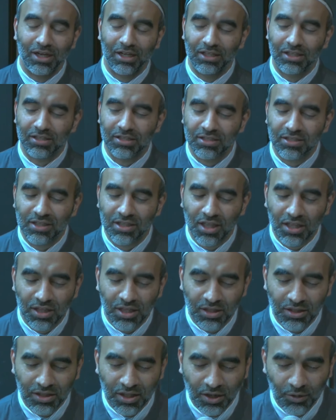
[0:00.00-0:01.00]
This is
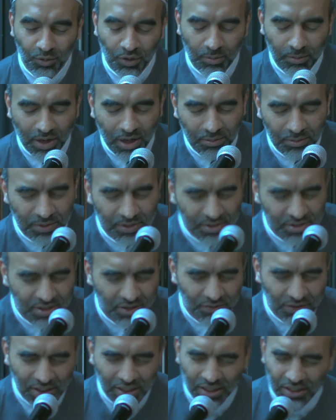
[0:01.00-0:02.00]
the, the remembrance
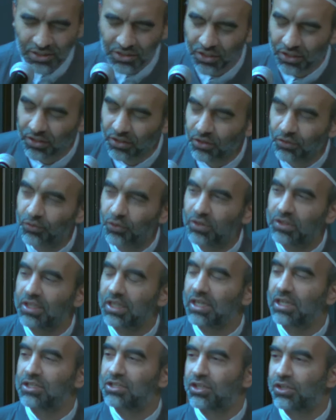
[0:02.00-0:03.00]
of the eternal for
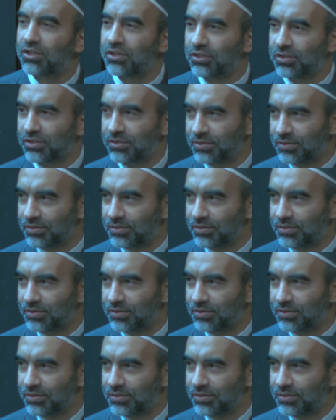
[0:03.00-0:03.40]
the eternal.